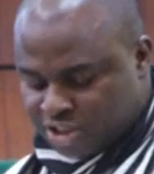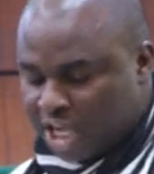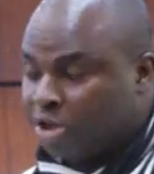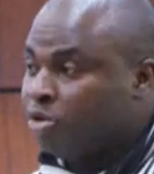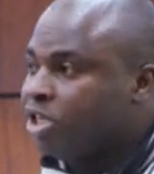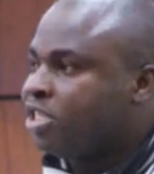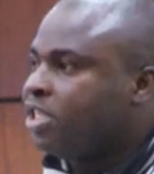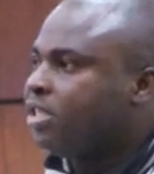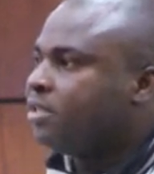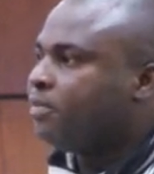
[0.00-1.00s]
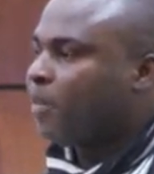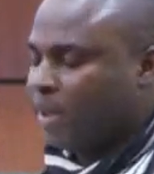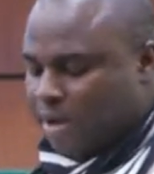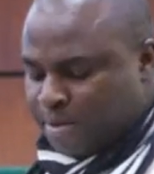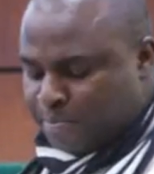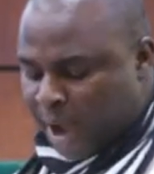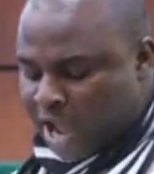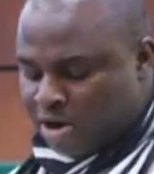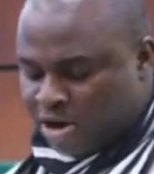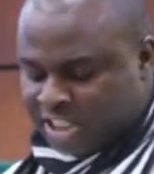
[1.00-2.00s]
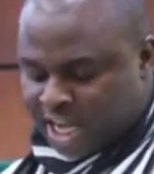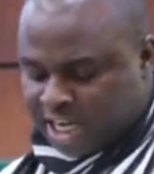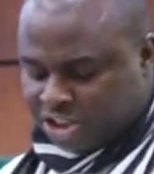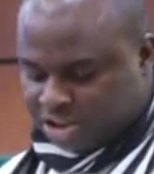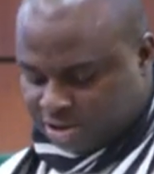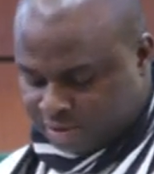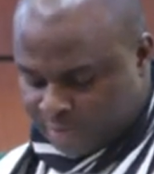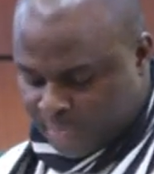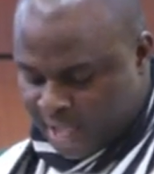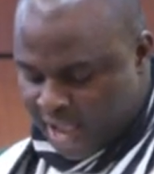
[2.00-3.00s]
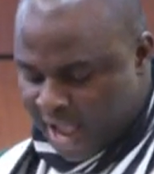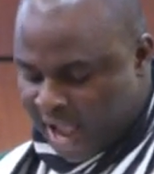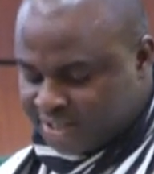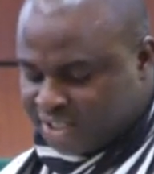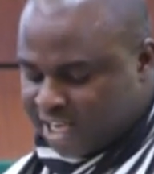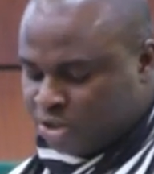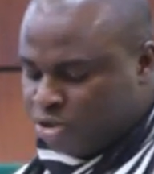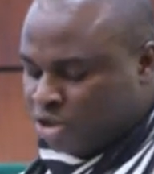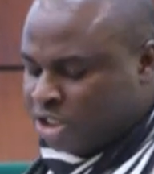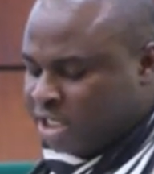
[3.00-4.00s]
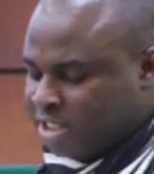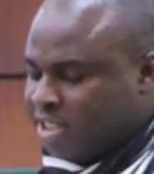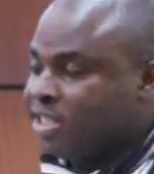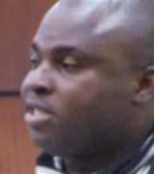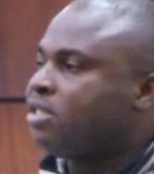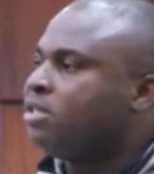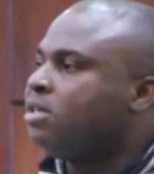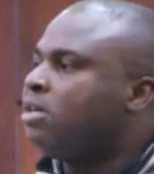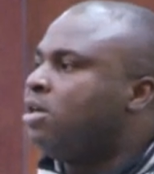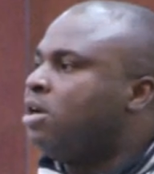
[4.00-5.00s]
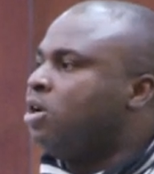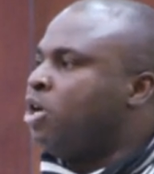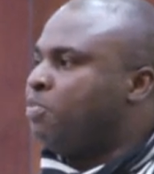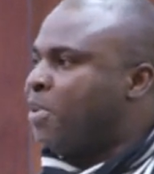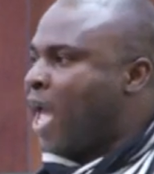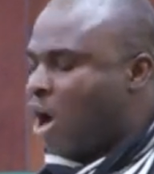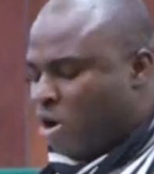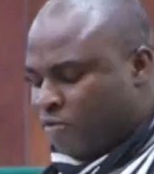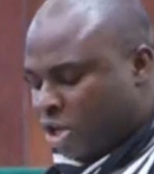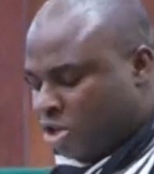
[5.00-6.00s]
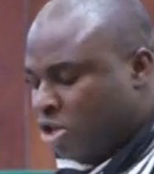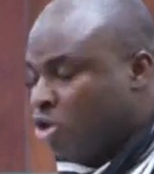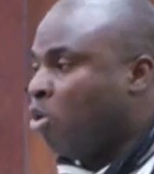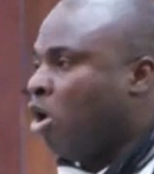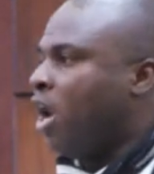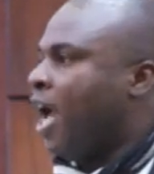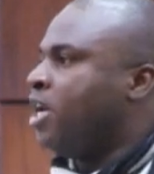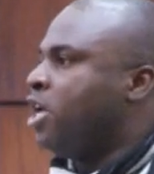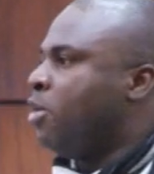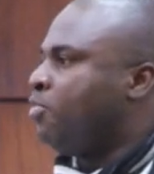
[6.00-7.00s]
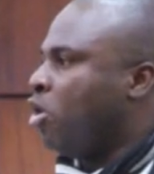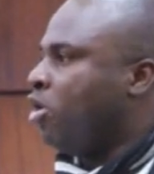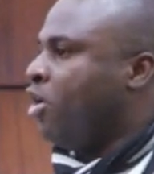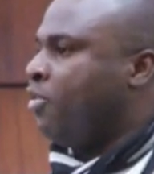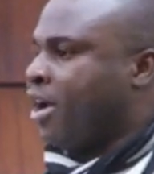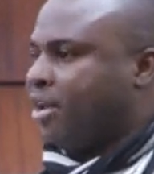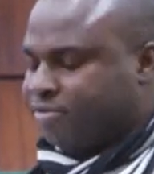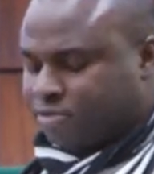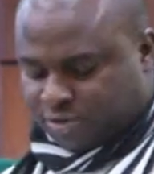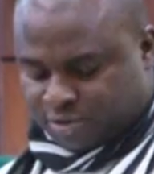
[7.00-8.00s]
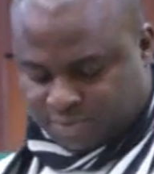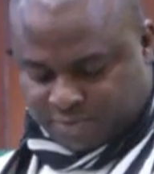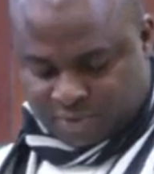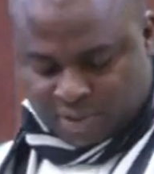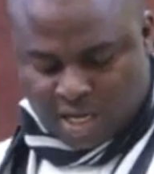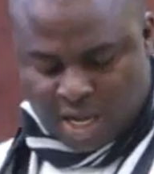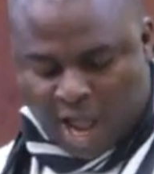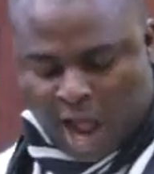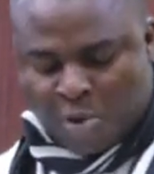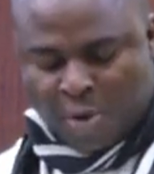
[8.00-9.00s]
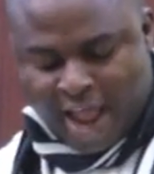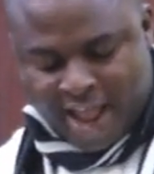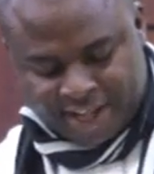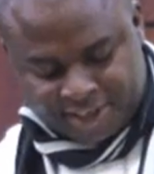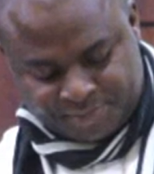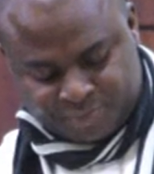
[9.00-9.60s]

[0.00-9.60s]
security, pilotage, access to utilities, repair of the quay wall and the apron area. Aware